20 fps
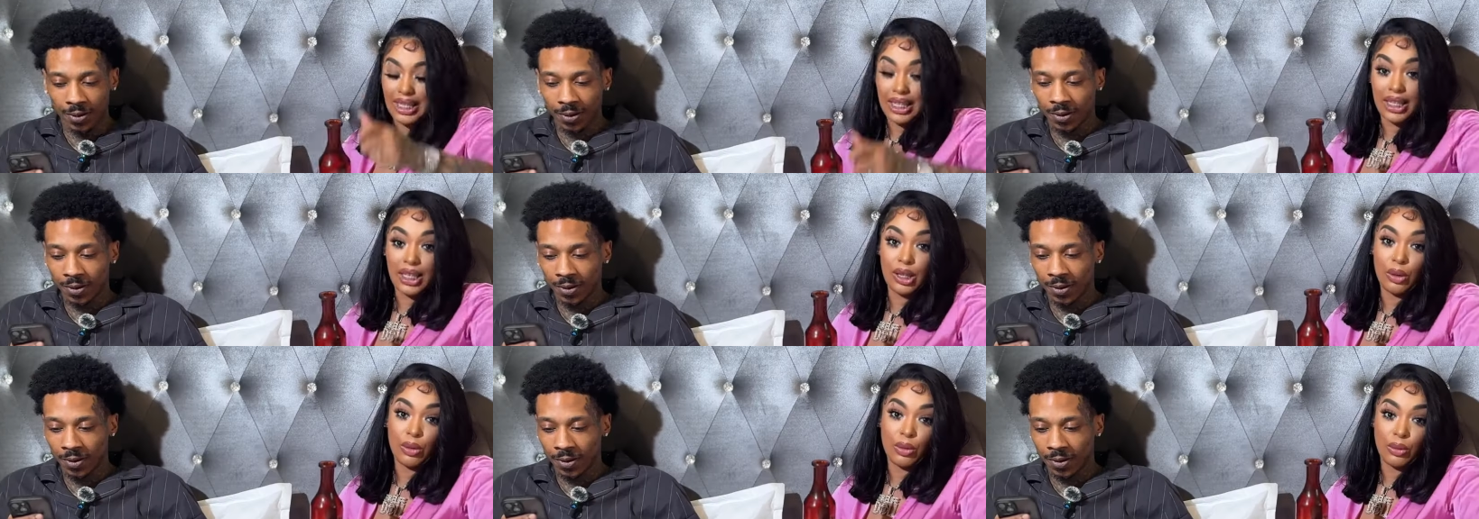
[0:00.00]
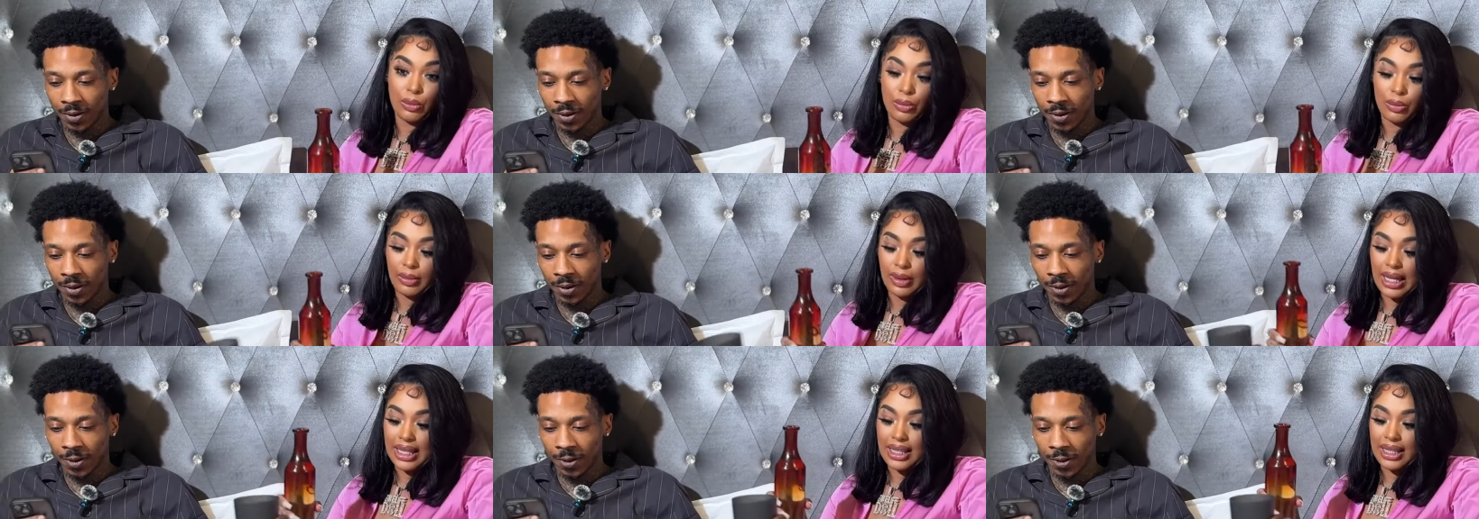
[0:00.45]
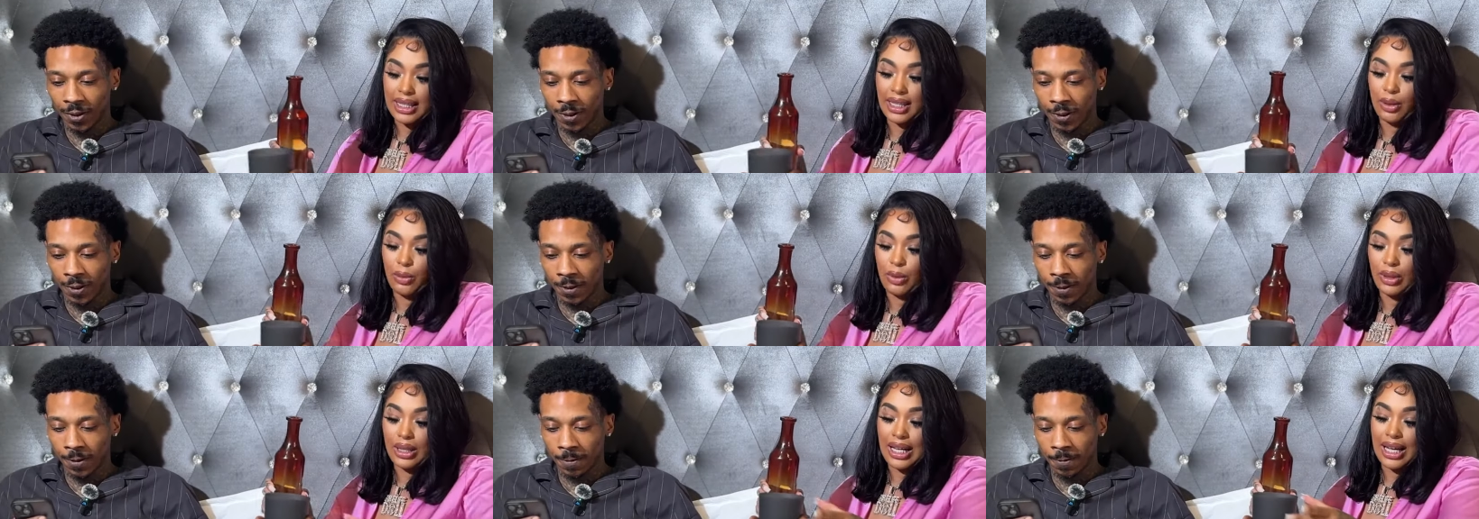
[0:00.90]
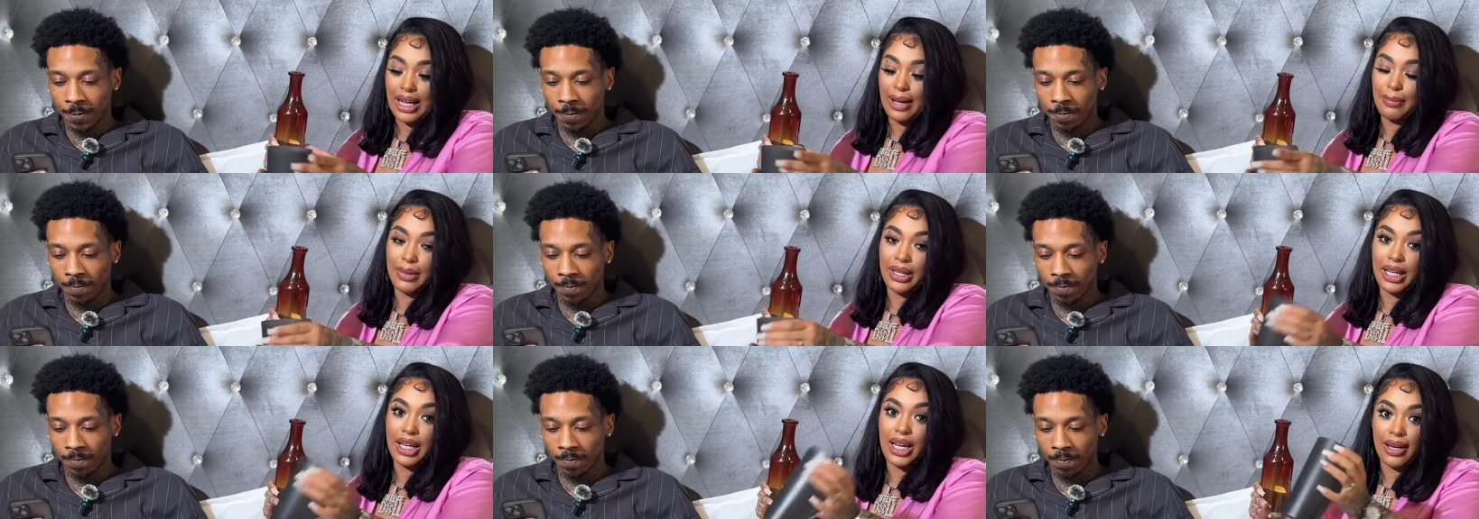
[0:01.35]
Speaker 1: Thank you. Anthony went and got
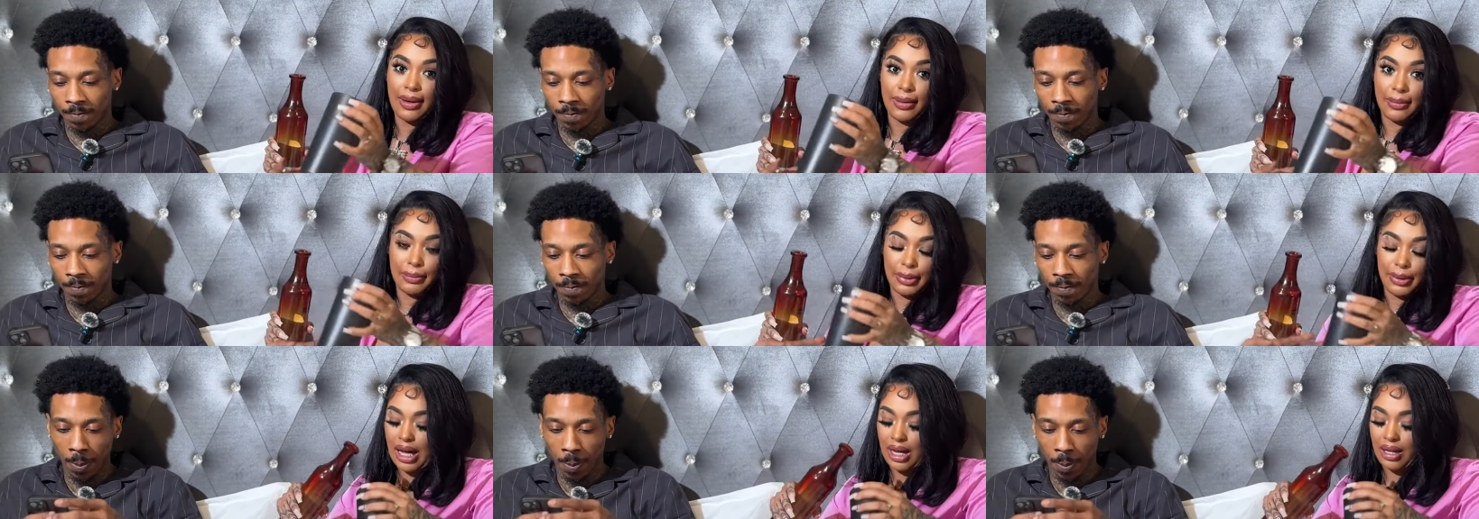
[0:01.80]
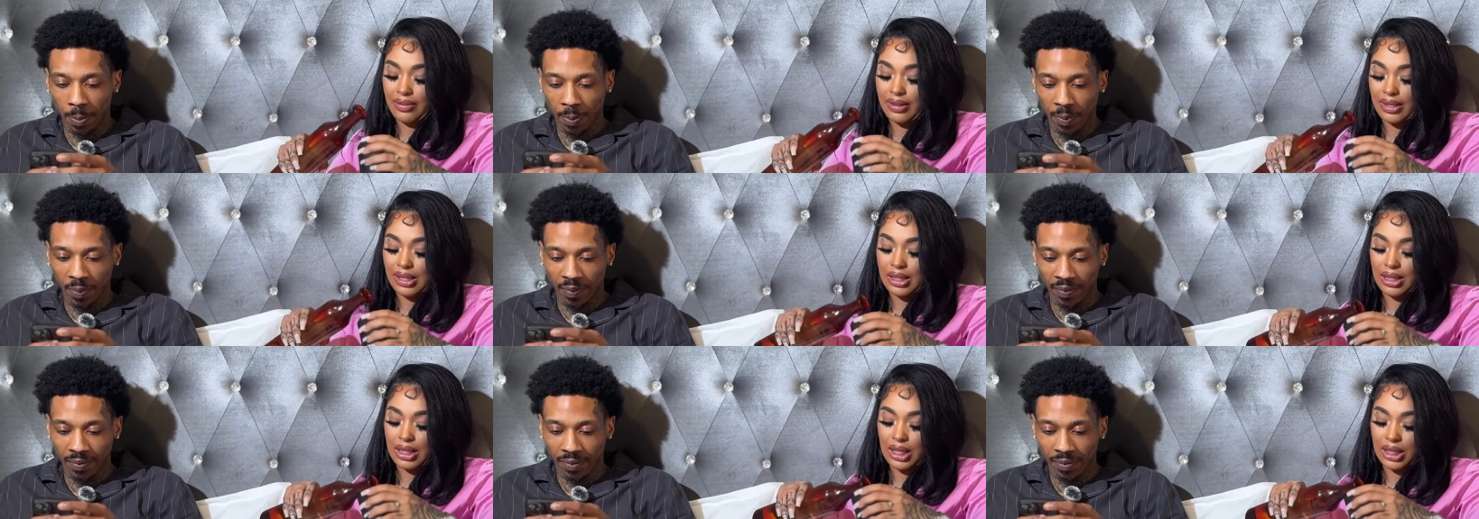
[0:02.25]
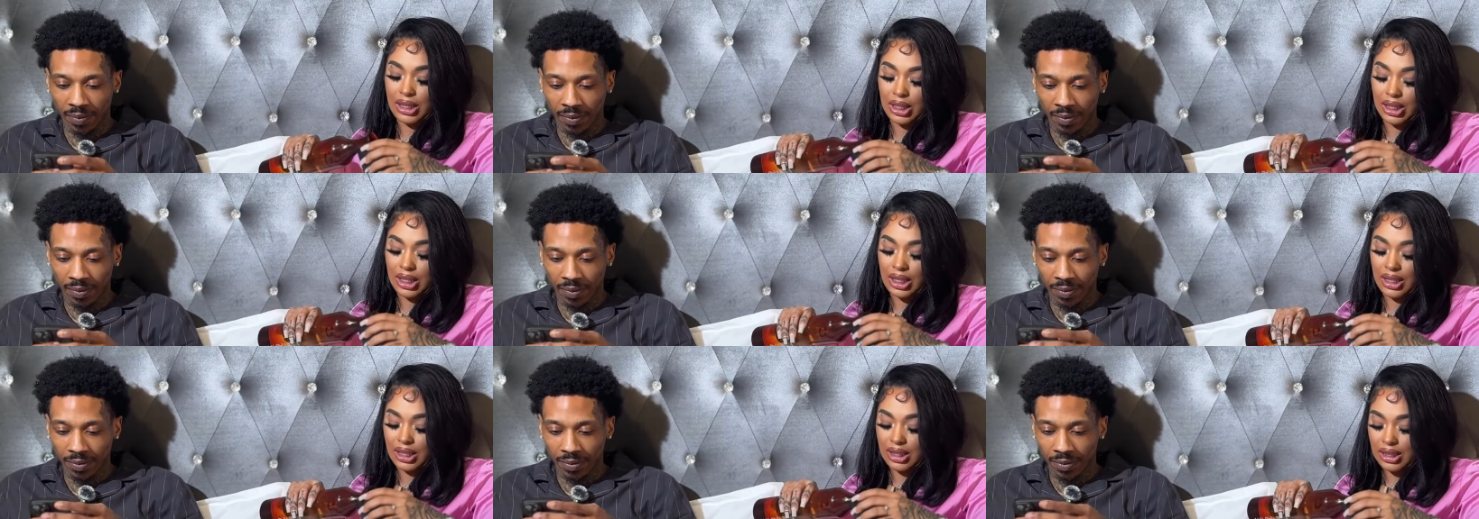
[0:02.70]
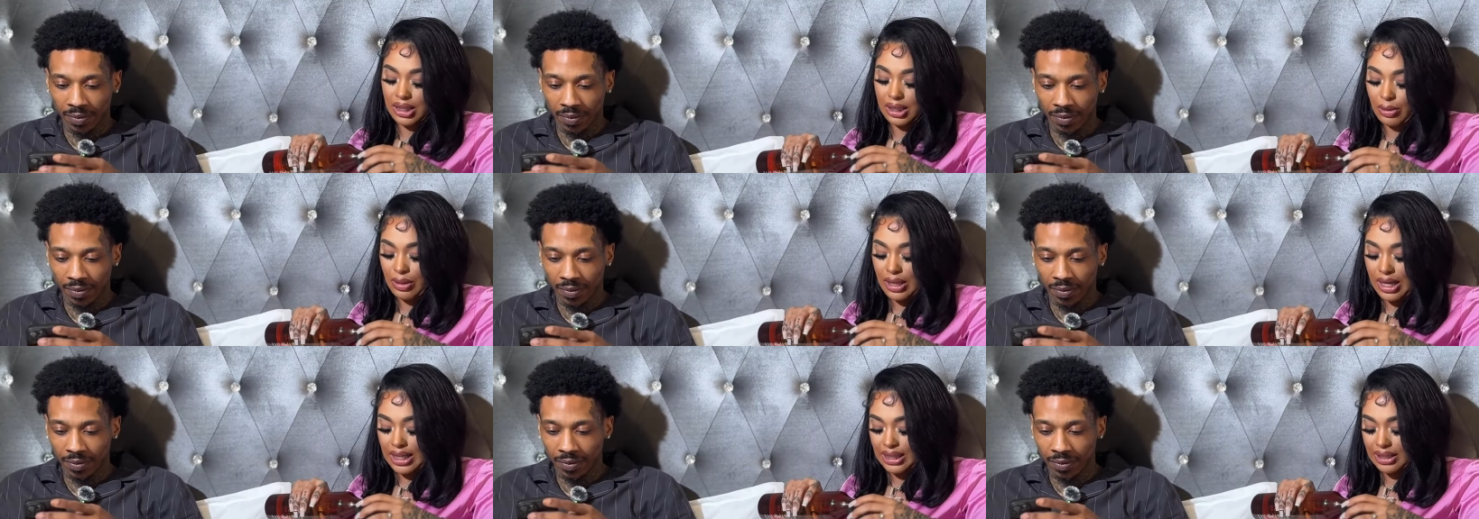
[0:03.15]
me a cup out of his kitchen. So
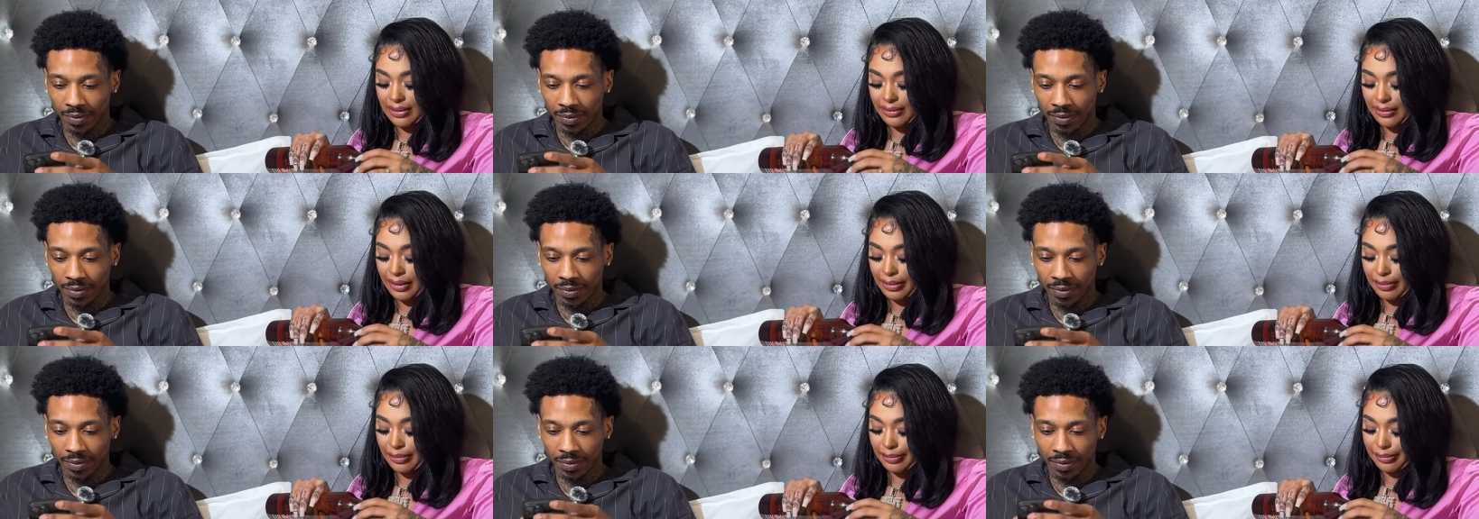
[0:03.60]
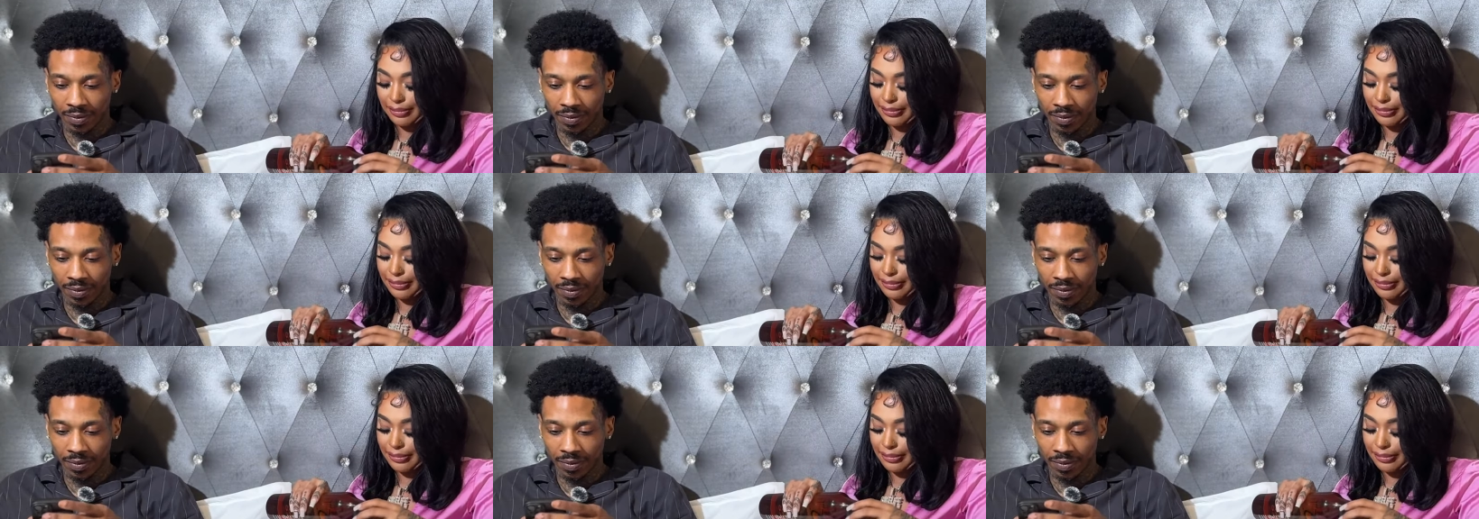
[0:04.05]
nice of him.